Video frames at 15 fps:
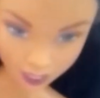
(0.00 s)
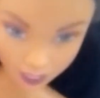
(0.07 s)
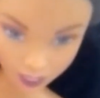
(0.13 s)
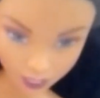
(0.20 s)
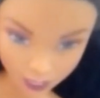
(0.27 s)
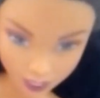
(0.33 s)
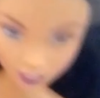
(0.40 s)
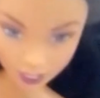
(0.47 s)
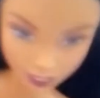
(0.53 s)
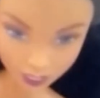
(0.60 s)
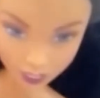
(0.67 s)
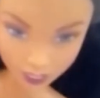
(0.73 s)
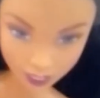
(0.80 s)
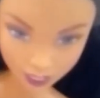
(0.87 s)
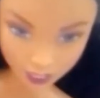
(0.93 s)
You can
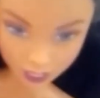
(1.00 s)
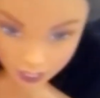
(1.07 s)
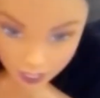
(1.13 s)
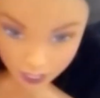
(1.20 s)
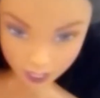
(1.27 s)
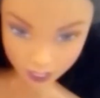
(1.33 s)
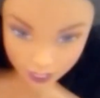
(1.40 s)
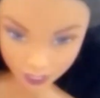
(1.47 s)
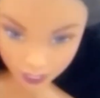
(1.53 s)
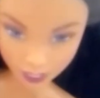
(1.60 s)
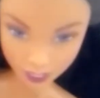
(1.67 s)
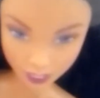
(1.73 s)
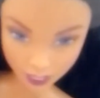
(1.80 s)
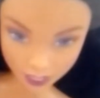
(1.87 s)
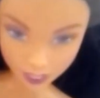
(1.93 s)
brush it and
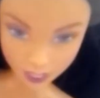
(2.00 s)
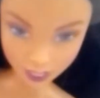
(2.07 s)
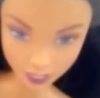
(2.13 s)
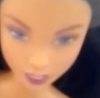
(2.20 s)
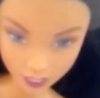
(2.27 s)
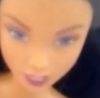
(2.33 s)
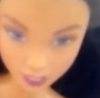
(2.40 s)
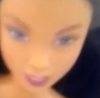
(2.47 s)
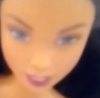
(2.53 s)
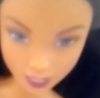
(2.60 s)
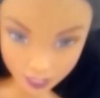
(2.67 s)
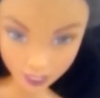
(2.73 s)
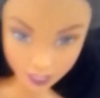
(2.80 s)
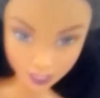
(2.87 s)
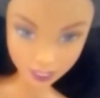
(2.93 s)
maintain it
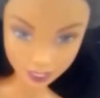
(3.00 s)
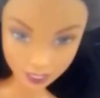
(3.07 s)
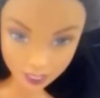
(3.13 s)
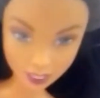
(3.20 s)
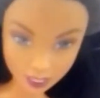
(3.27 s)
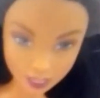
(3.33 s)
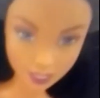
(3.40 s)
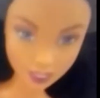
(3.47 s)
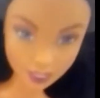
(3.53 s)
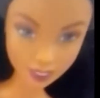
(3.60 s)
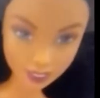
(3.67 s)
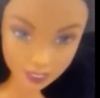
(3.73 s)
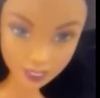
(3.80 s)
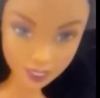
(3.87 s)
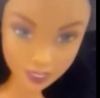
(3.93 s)
quite
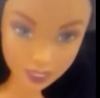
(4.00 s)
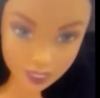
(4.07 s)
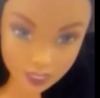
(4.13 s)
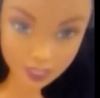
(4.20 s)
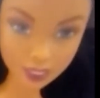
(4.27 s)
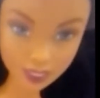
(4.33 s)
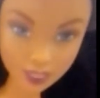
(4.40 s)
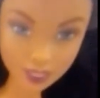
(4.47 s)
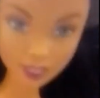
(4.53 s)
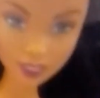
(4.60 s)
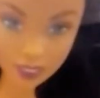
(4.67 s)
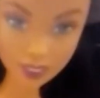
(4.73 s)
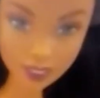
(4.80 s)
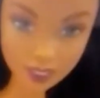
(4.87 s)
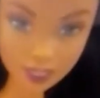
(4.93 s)
easily.
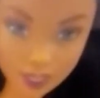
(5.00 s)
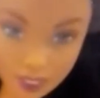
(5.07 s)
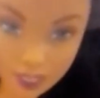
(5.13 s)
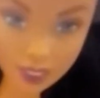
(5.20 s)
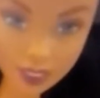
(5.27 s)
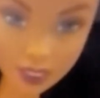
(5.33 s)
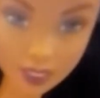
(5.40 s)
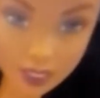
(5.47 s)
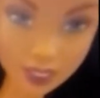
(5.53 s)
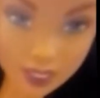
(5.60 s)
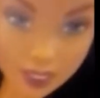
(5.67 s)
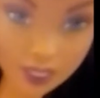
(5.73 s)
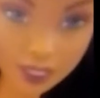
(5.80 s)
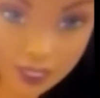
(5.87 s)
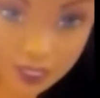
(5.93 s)
And she
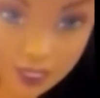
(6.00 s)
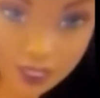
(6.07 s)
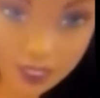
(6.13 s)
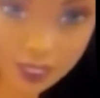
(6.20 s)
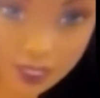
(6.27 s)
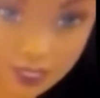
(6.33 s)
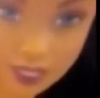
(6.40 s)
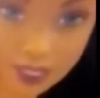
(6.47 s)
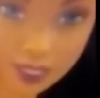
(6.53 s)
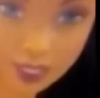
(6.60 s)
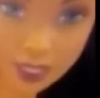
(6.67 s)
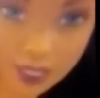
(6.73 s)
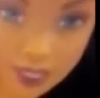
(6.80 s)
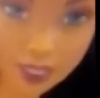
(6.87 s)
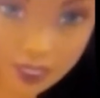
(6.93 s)
is wearing this
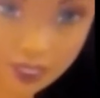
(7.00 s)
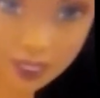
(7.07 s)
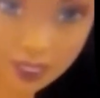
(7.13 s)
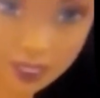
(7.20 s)
dress